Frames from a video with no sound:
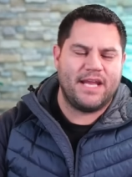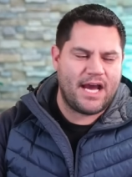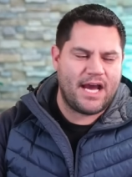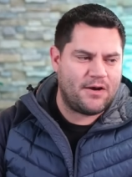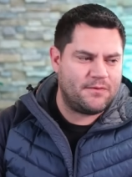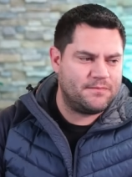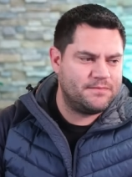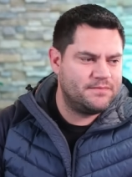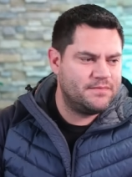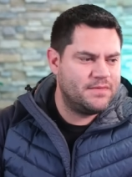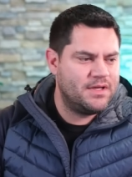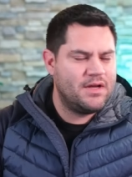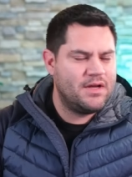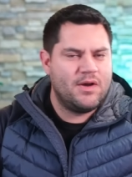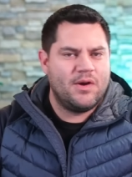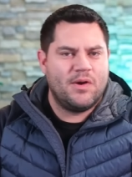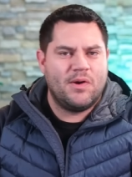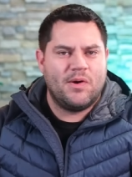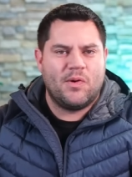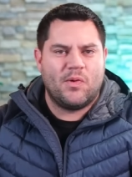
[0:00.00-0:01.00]
Now,
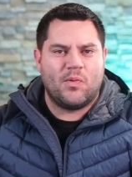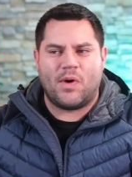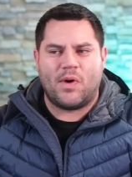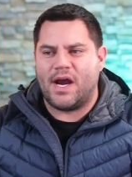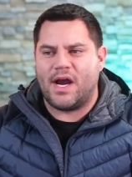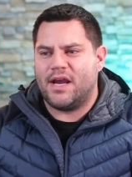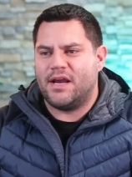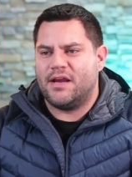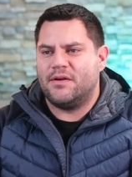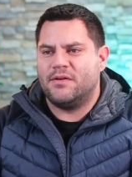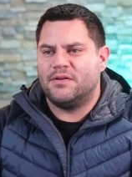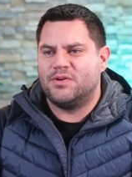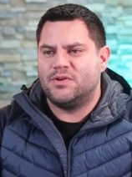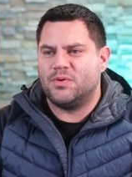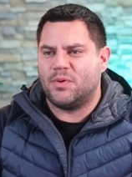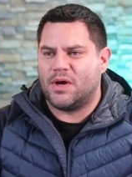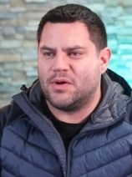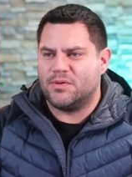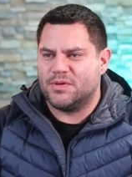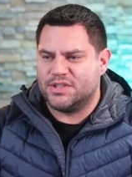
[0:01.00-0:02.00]
why do
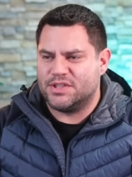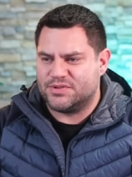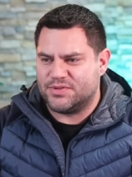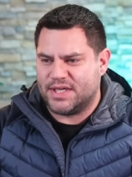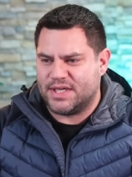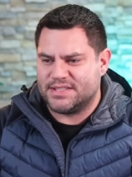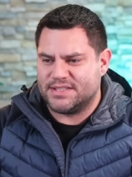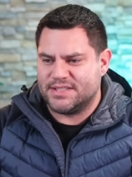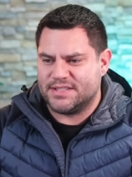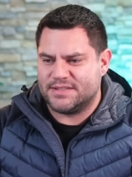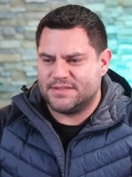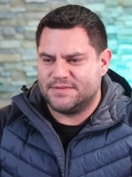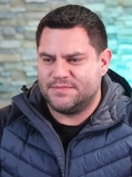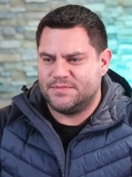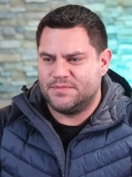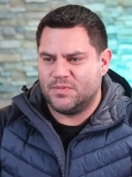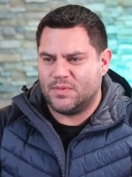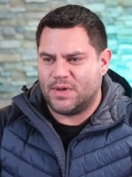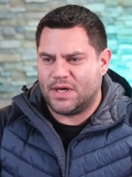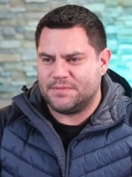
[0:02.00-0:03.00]
I want to address this?
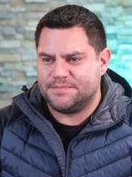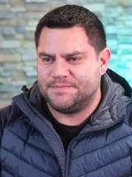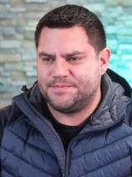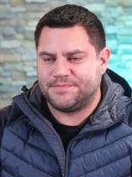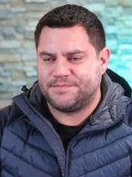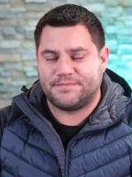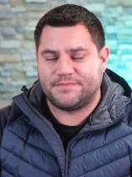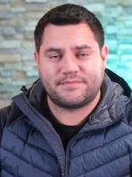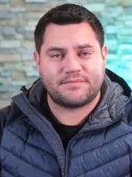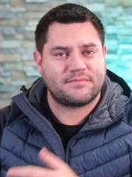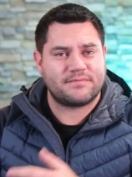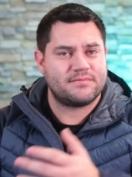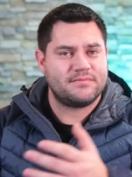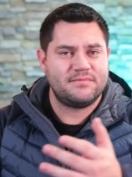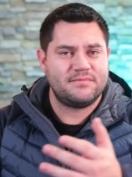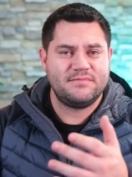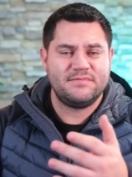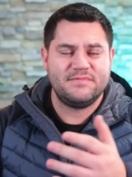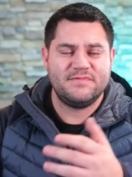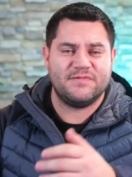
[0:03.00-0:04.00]
Well,
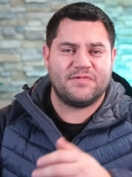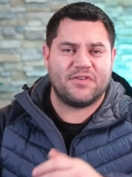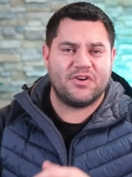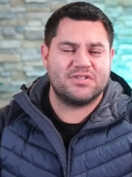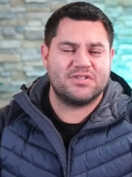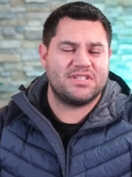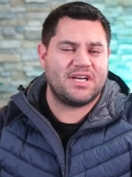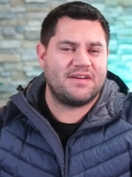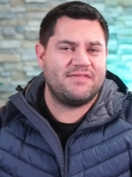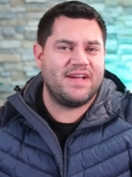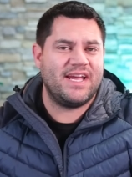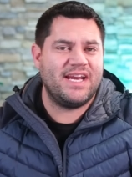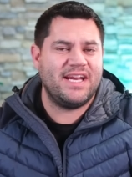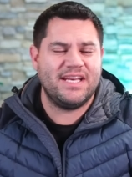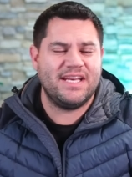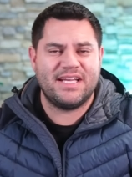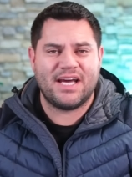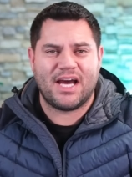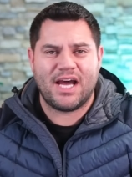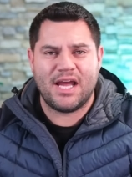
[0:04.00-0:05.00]
first off,
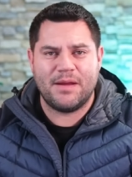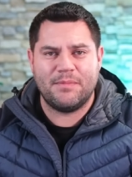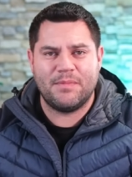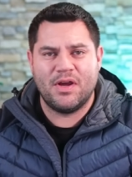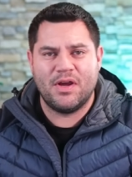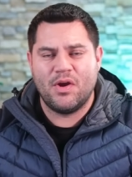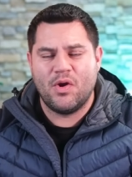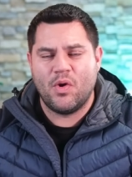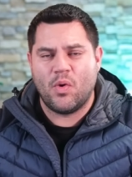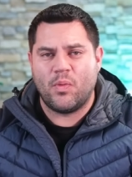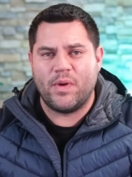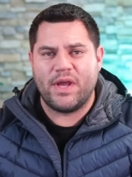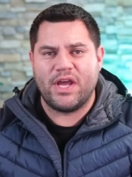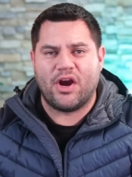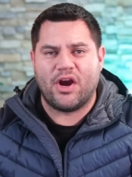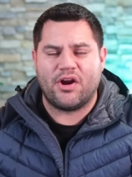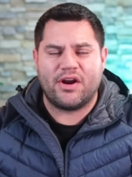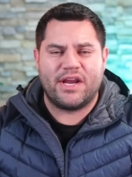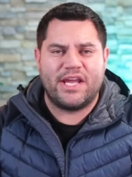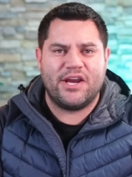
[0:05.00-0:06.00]
anytime we
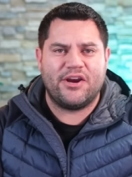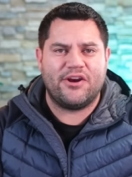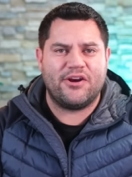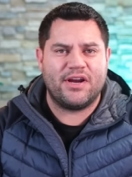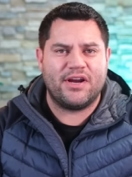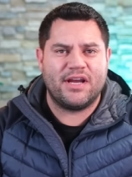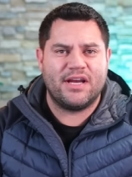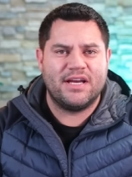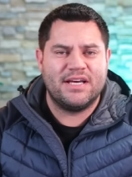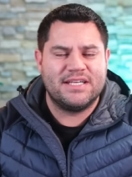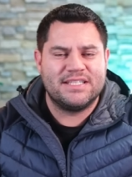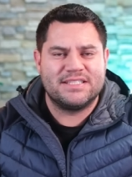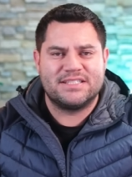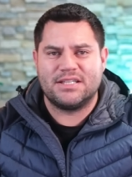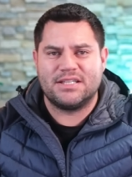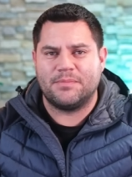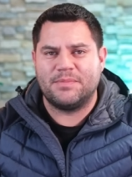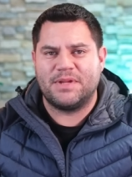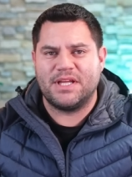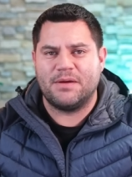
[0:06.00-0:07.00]
are hearing
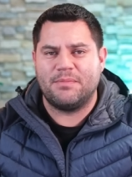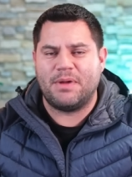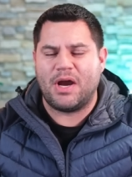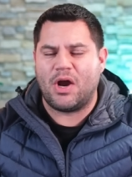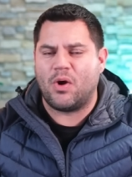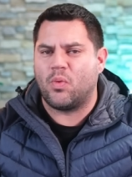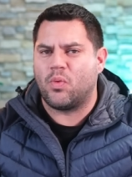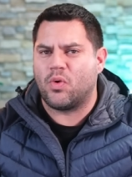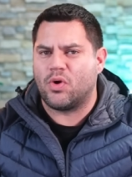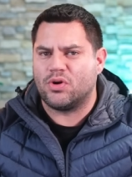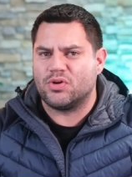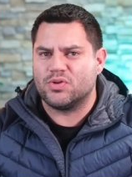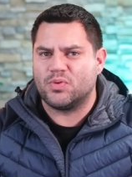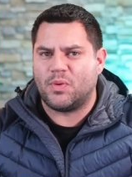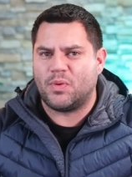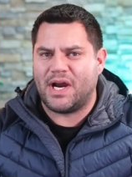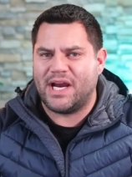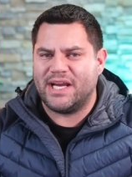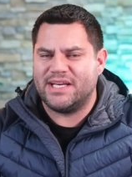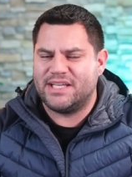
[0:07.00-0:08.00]
something about
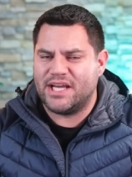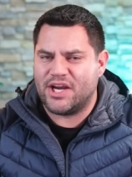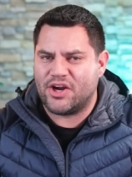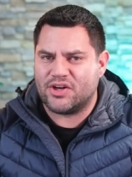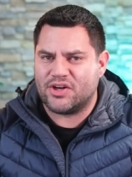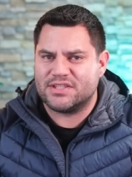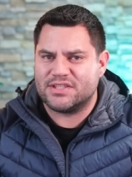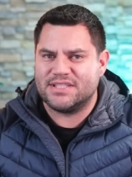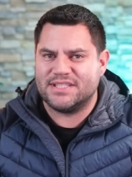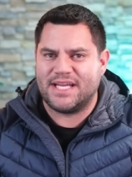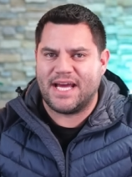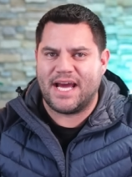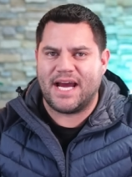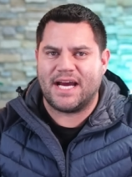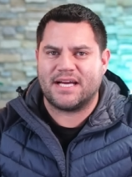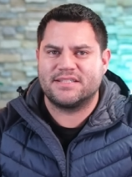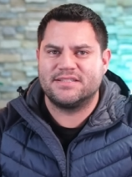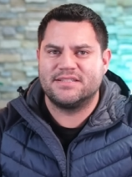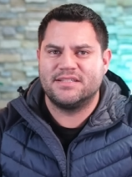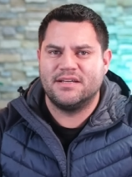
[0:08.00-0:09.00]
worldwide terrorist
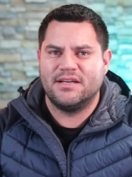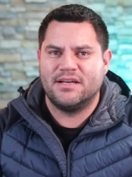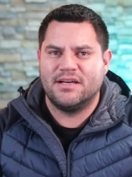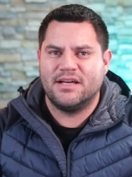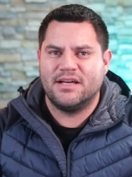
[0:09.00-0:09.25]
attacks,